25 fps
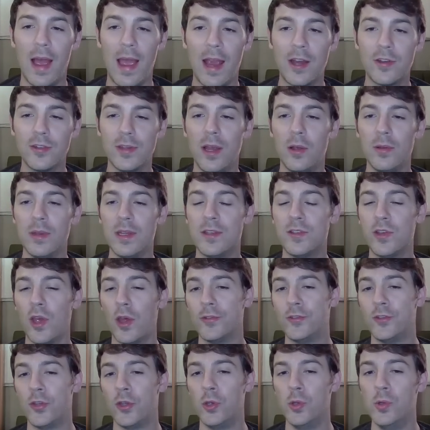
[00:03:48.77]
I actually only
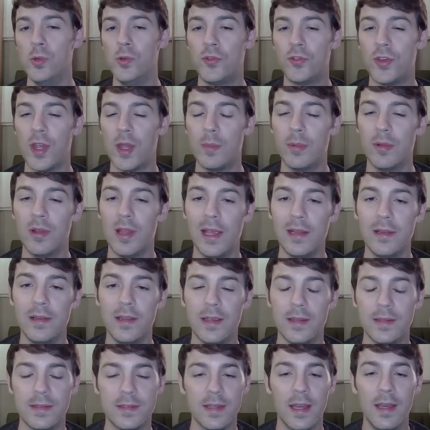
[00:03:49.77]
saw 2 Sableye
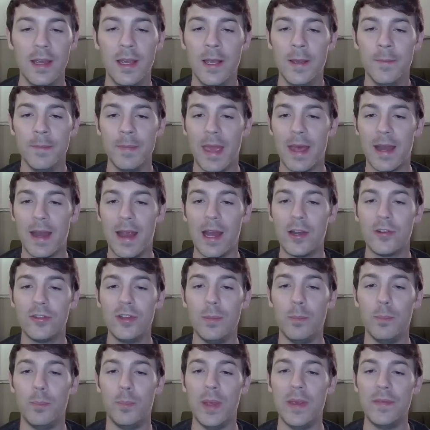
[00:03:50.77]
leads, and I
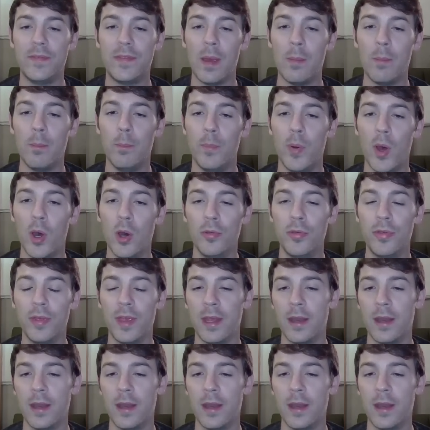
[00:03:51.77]
actually beat them both.